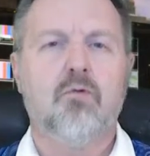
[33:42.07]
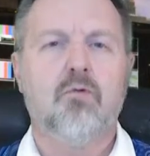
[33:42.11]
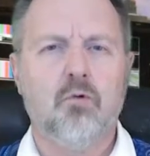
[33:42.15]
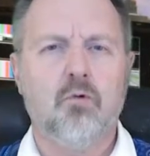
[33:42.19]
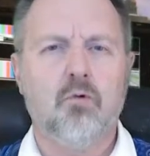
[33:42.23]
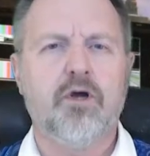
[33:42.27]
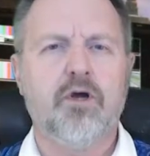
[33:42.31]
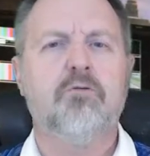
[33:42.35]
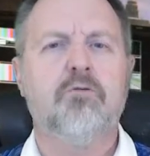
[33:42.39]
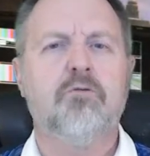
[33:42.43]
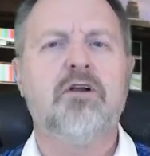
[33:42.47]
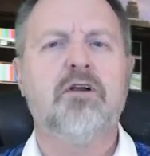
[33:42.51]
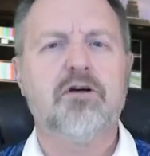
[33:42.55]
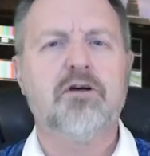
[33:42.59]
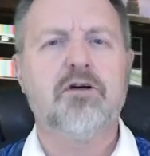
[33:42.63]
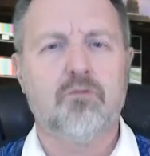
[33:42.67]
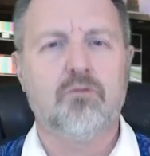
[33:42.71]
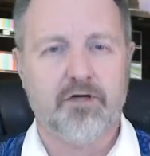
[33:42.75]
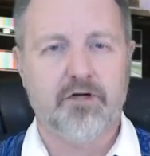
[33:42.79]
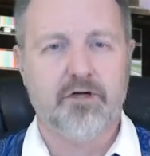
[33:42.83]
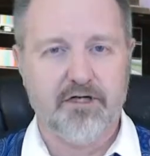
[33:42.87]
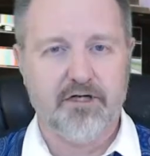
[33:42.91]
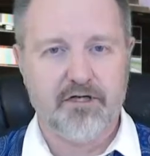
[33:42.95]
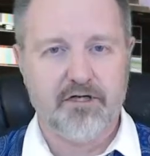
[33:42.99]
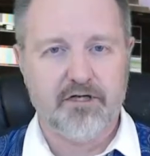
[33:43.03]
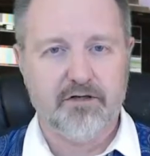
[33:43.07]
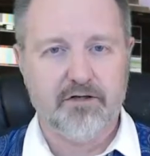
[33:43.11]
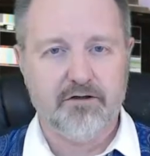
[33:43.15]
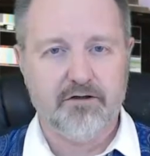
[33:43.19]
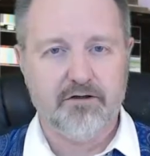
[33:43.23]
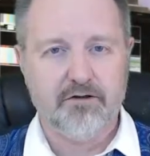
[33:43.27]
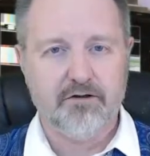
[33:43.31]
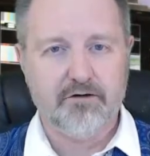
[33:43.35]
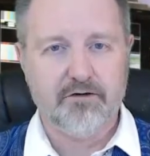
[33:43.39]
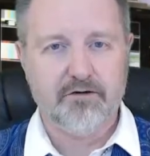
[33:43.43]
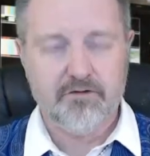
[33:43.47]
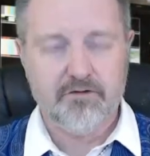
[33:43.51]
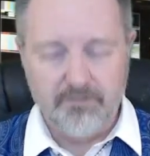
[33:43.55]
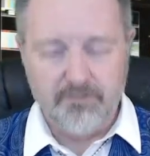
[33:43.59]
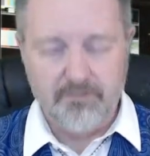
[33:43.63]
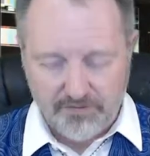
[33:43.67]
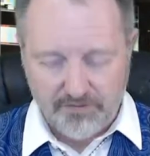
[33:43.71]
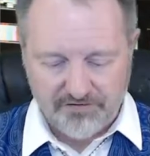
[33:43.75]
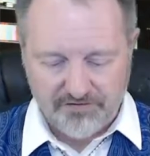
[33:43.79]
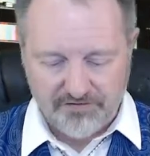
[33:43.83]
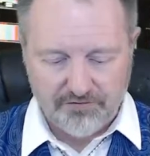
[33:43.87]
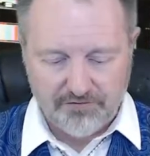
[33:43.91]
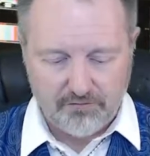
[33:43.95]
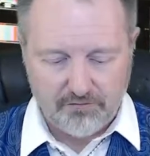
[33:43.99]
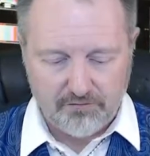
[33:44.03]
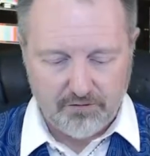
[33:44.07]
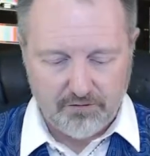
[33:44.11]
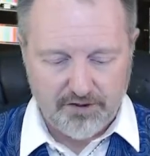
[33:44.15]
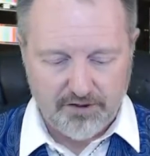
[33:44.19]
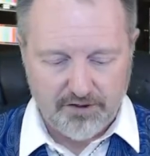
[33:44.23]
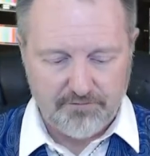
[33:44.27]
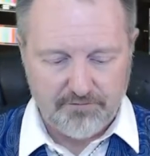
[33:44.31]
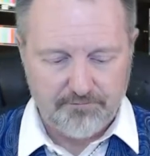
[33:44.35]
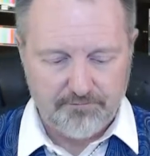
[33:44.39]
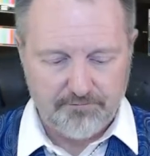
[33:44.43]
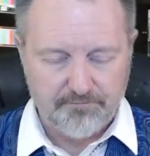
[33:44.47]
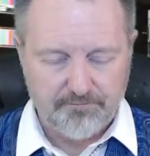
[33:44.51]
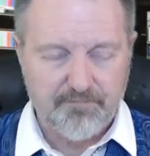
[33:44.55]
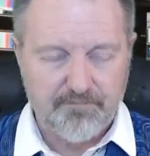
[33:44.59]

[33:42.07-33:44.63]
we will agree to disagree.